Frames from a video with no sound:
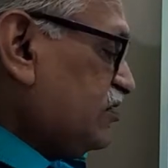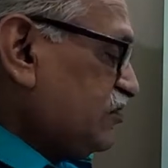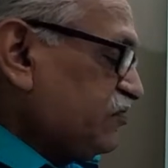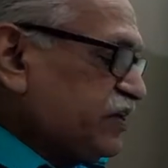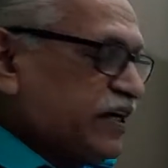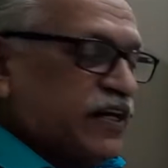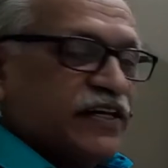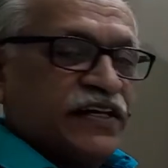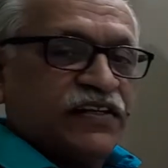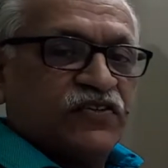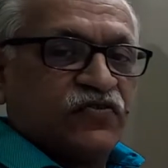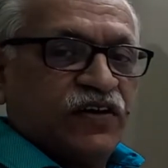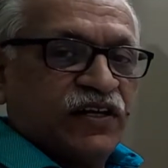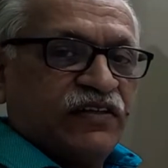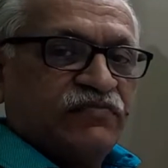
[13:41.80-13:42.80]
We get this
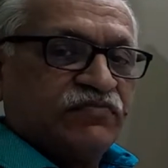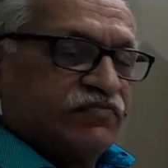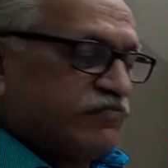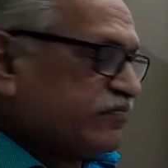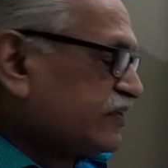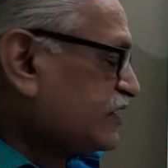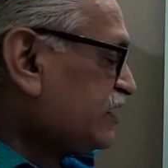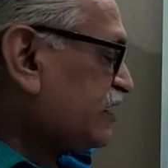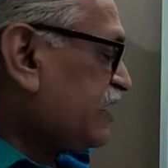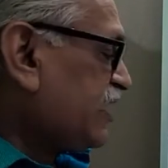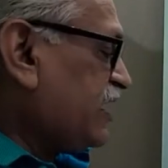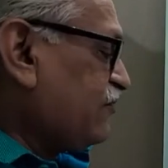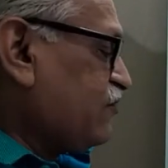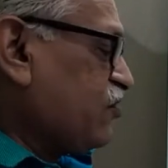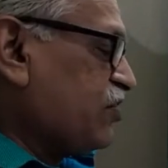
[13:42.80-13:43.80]
one.
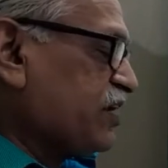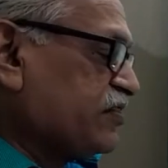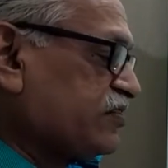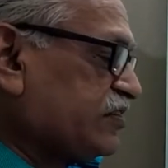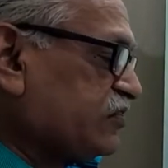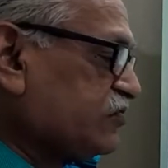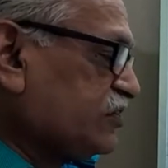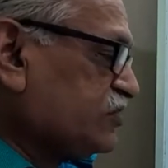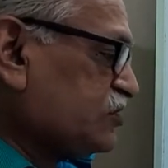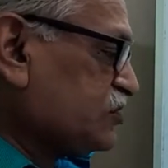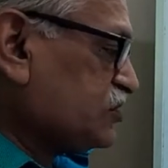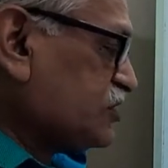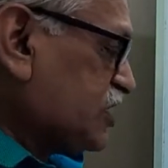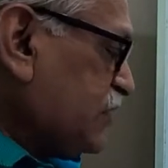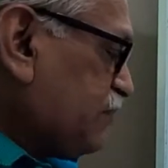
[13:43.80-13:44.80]
And for x is equals to
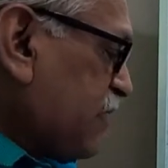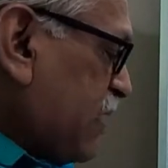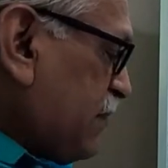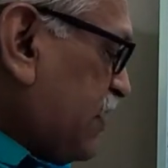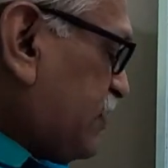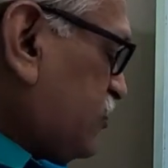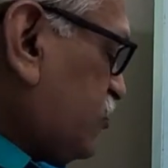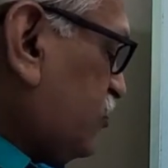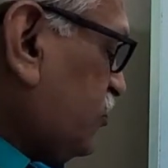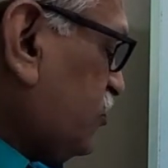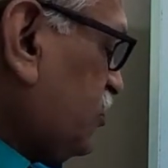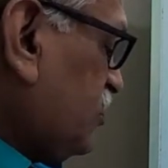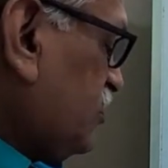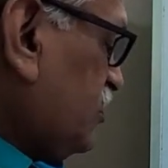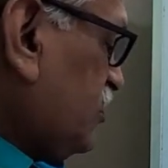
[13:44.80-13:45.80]
3 pi by 2.
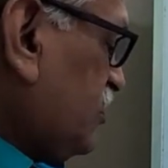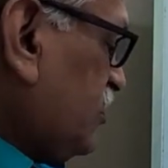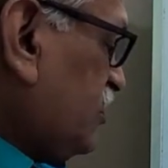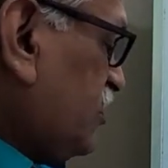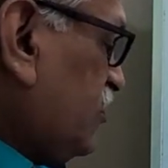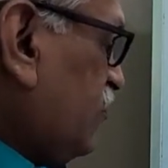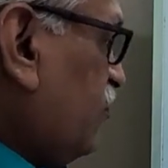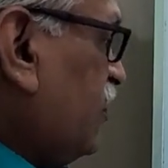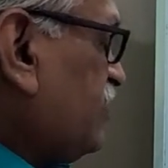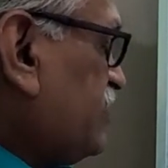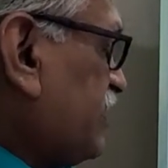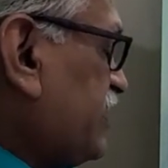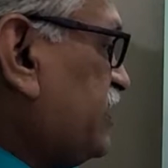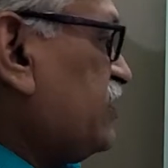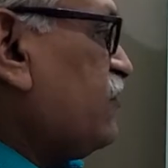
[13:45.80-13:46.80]
Once
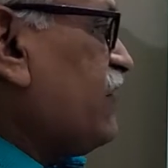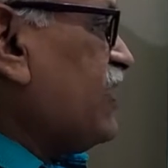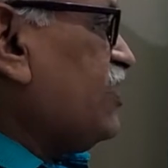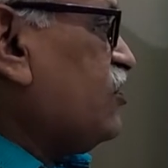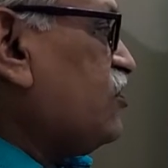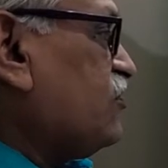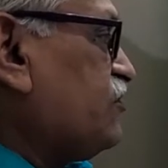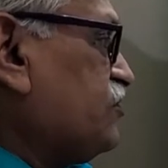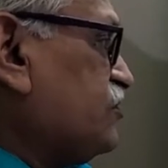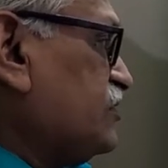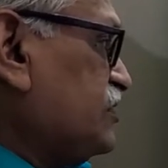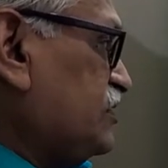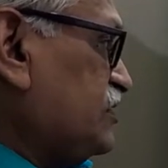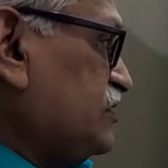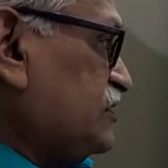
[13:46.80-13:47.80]
again the value of
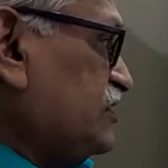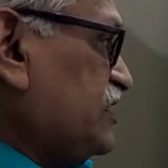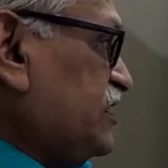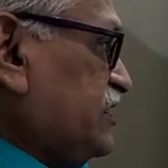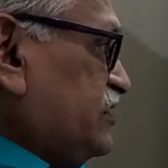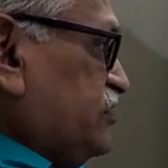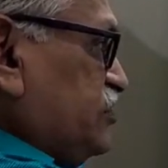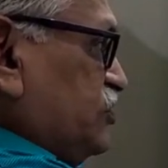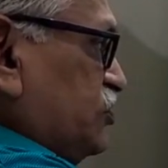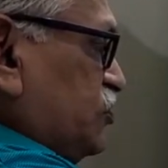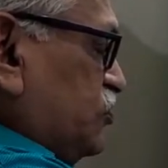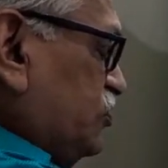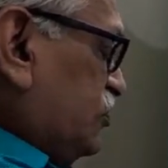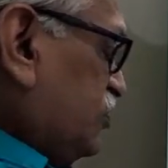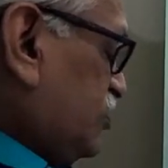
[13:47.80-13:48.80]
z is
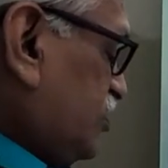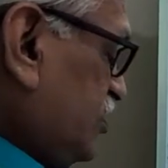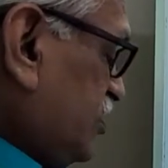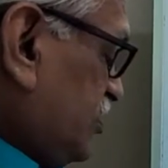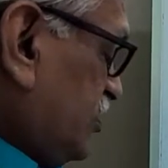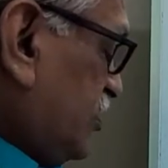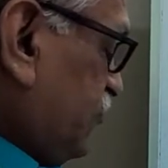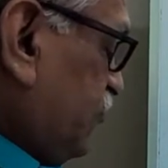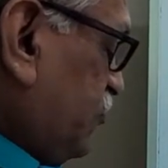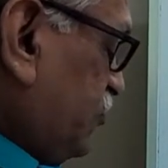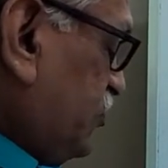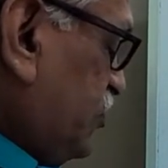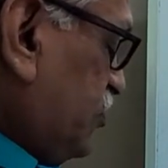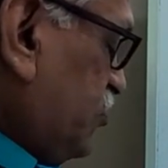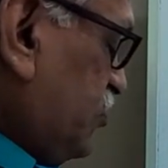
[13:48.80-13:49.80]
0. Therefore
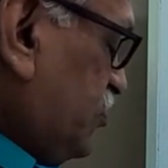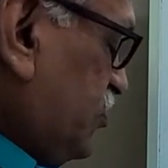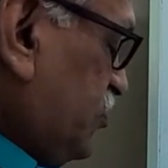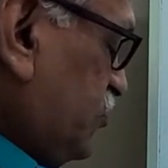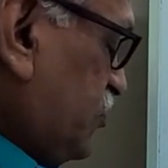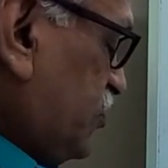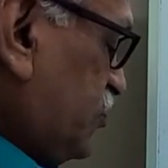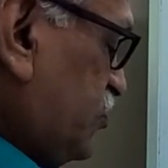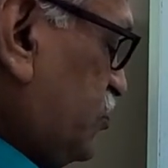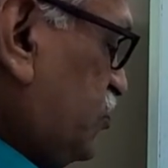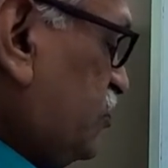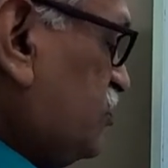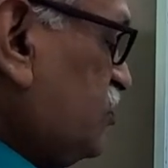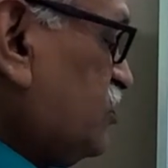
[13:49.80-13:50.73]
0 is equals to